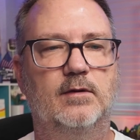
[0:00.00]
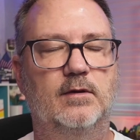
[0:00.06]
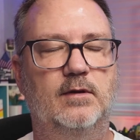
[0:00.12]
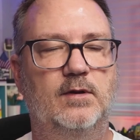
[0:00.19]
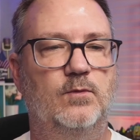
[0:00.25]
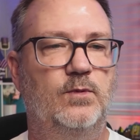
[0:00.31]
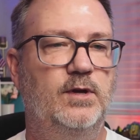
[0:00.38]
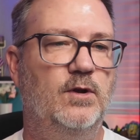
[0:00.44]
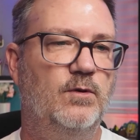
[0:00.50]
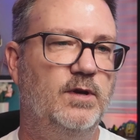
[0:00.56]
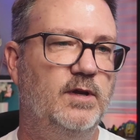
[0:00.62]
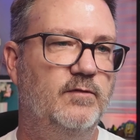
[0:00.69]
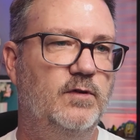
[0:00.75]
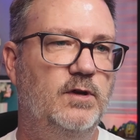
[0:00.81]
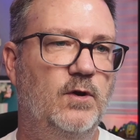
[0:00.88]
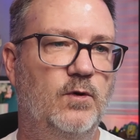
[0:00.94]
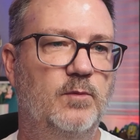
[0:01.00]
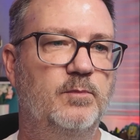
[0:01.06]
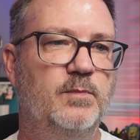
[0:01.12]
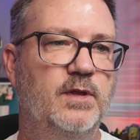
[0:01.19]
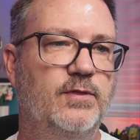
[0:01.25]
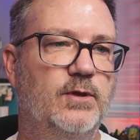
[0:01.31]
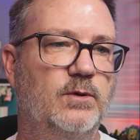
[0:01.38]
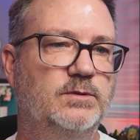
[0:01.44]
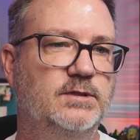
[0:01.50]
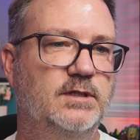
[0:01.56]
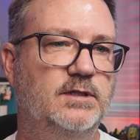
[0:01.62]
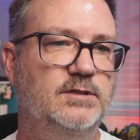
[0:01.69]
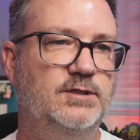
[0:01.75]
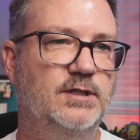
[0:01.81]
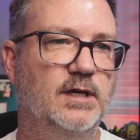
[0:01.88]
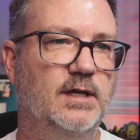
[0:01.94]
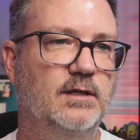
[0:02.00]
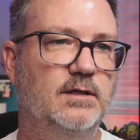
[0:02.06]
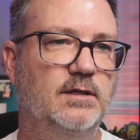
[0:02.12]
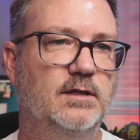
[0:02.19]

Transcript: And we don't even know what Mythos is yet.